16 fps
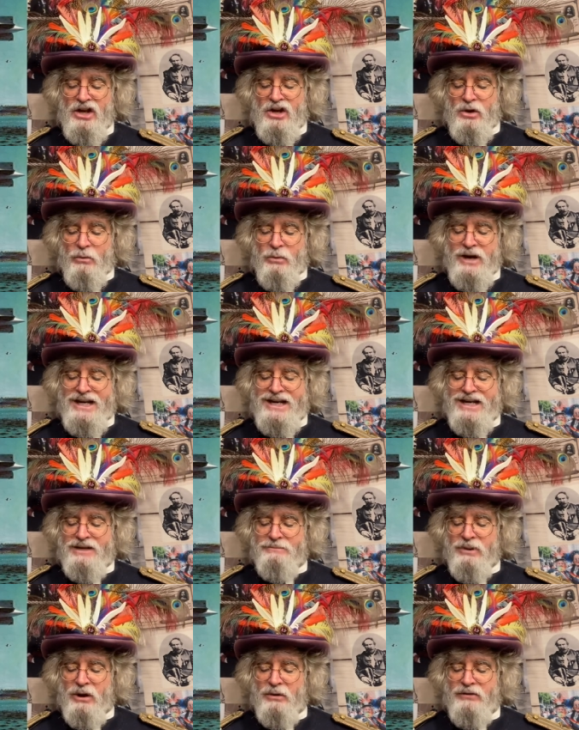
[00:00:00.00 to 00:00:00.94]
We
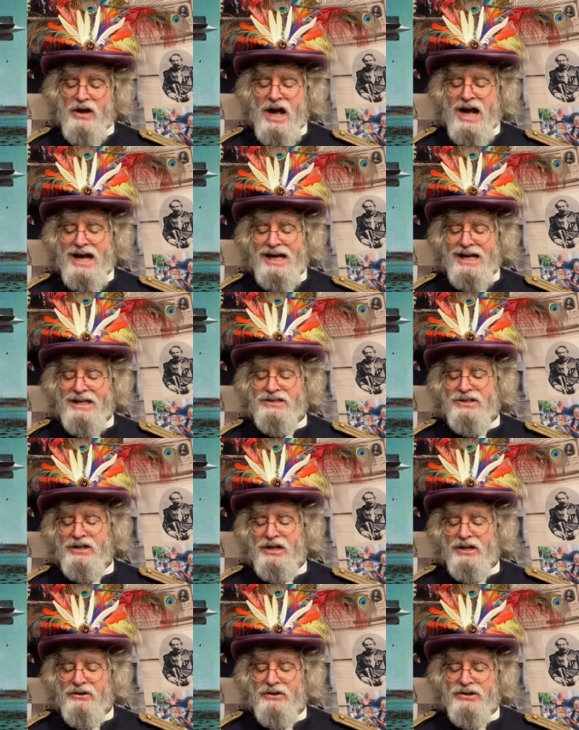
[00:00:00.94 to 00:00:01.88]
needed both eyes and
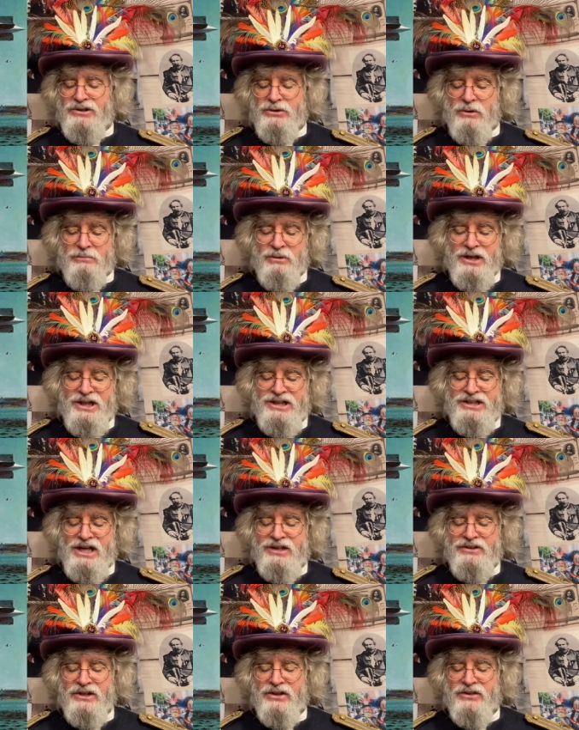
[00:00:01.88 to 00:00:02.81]
ears to
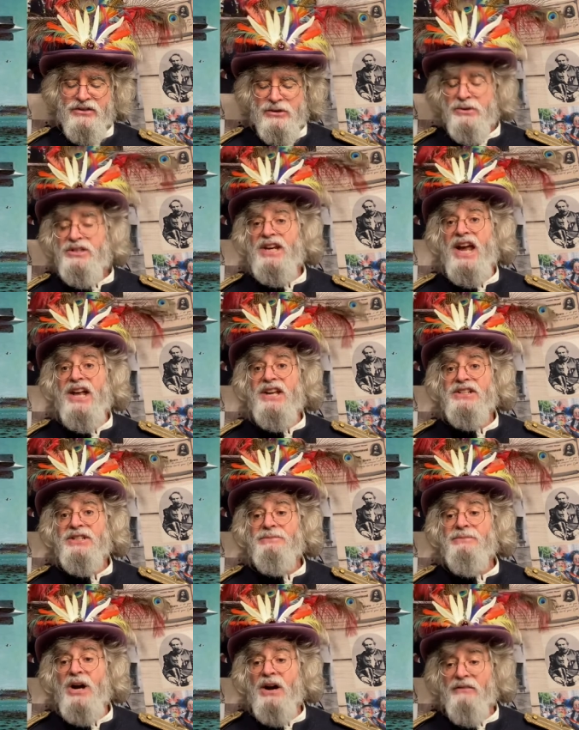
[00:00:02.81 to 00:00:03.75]
appreciate the
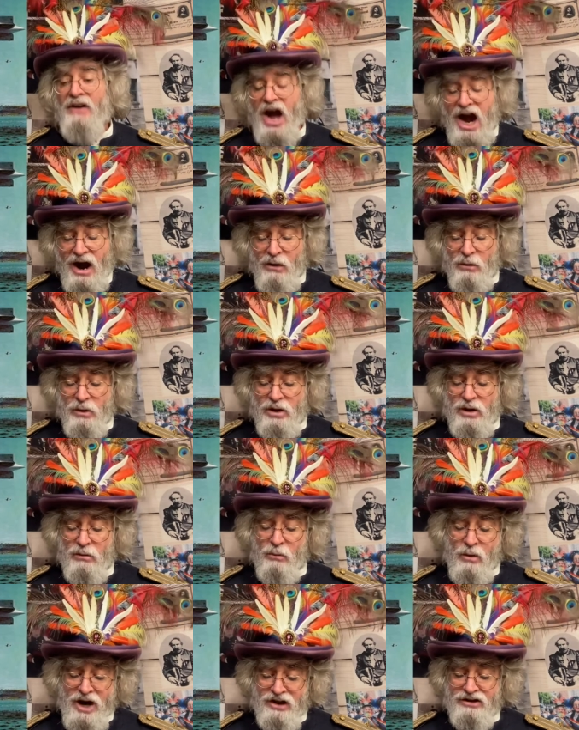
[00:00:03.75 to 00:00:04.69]
enthusiasm of our
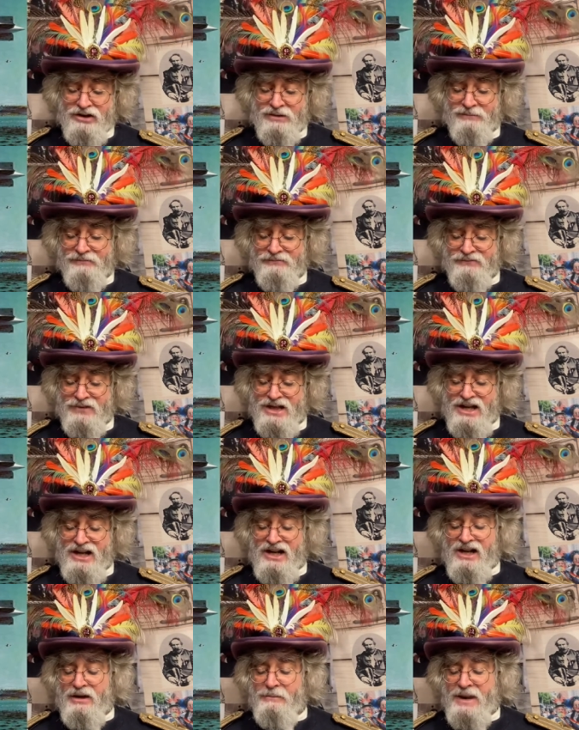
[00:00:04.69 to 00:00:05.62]
welcome.
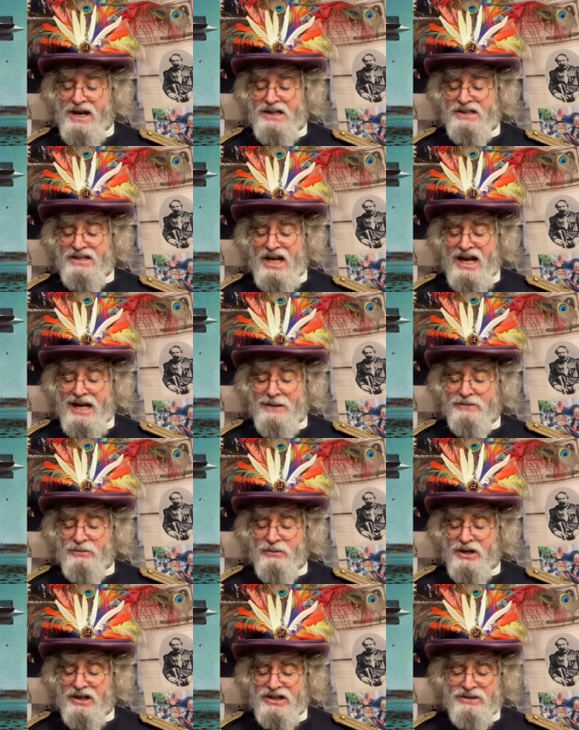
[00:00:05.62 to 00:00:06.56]
Many times
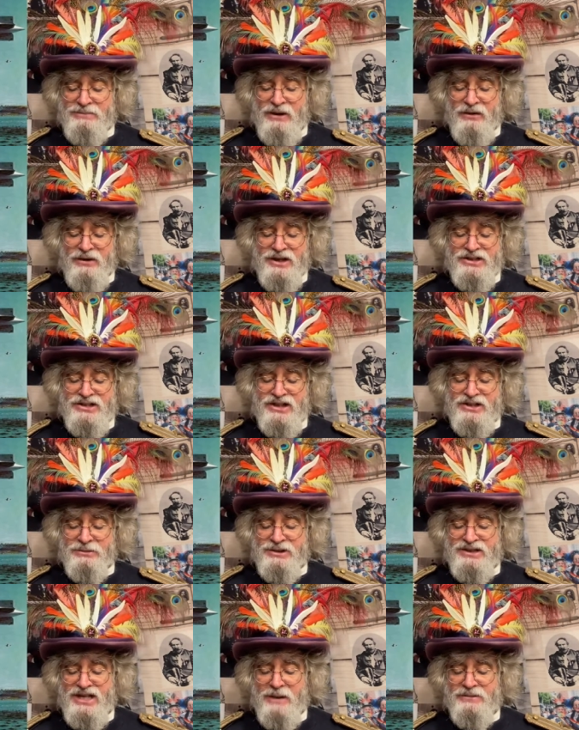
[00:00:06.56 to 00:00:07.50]
we had experienced such
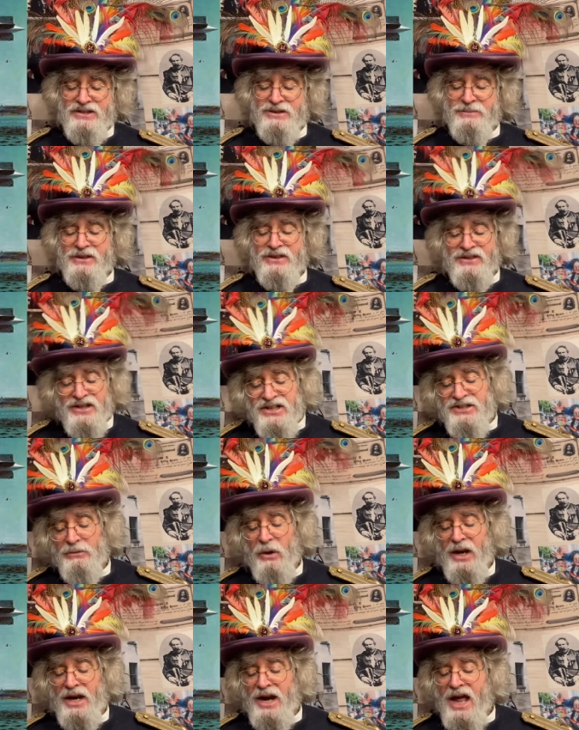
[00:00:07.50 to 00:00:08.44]
receptions, but this one,